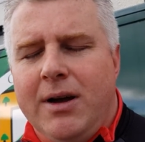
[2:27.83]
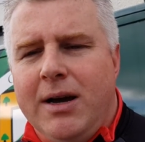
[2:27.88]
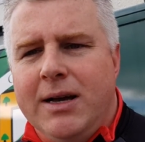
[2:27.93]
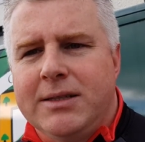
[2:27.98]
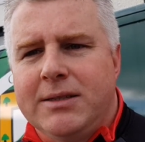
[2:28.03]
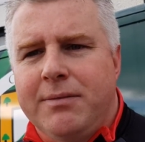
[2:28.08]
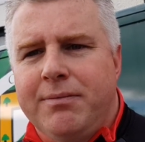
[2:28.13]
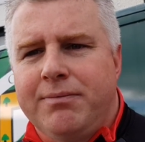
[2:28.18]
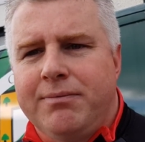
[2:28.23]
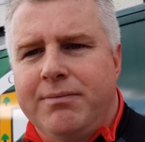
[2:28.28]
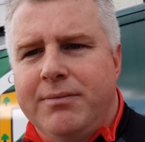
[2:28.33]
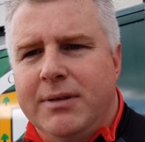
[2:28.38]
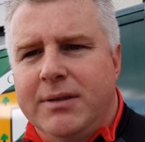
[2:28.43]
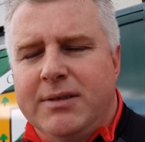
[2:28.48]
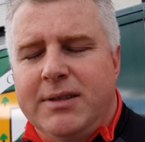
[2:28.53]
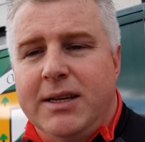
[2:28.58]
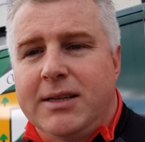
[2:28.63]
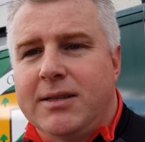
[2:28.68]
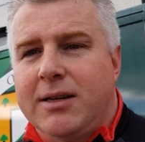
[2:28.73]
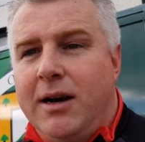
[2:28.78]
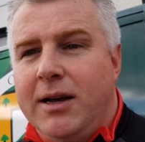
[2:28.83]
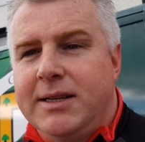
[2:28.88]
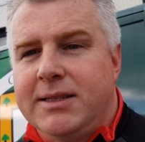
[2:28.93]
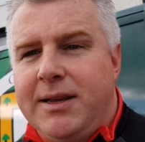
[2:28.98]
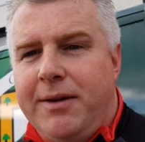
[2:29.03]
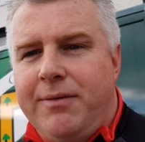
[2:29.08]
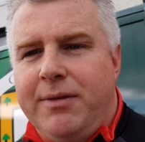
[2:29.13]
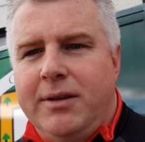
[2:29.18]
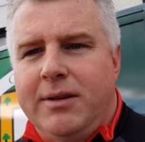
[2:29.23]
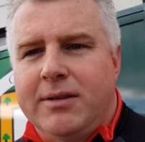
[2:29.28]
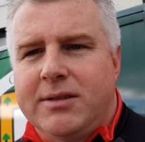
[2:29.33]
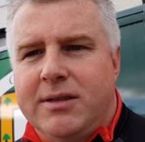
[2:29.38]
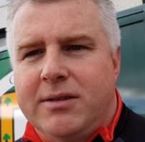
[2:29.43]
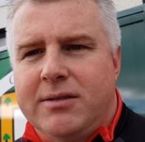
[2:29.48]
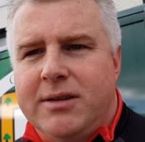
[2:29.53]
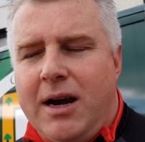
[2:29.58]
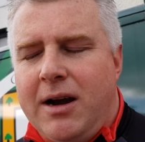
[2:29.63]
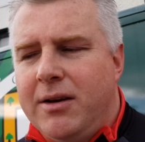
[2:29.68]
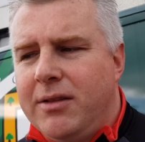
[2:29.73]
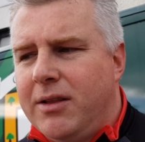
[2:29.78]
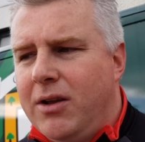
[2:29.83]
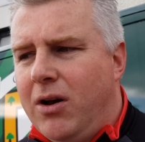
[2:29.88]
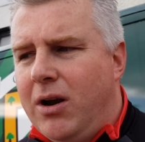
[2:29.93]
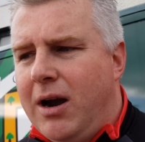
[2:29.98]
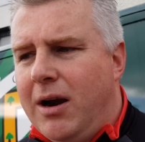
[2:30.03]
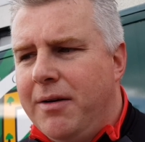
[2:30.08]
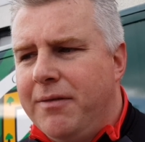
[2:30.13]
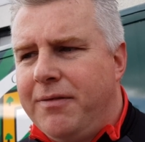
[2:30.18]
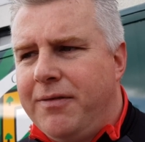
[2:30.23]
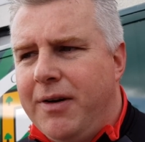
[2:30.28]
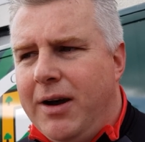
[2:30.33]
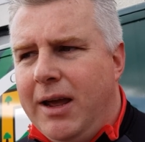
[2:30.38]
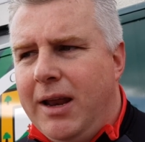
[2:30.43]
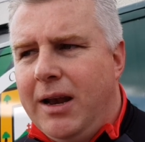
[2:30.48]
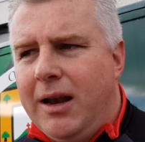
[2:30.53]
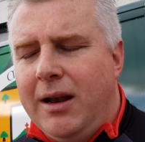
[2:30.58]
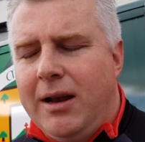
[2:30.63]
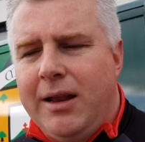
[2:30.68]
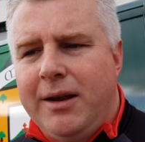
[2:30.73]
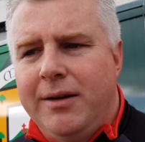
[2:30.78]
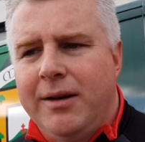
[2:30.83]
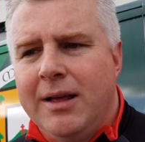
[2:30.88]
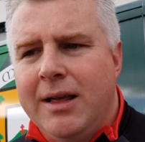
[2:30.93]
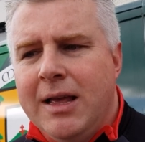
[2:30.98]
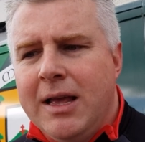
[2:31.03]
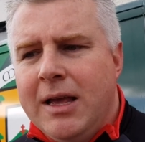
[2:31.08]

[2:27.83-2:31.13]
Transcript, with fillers: guys, six guys, definitely that started the All Ireland final, and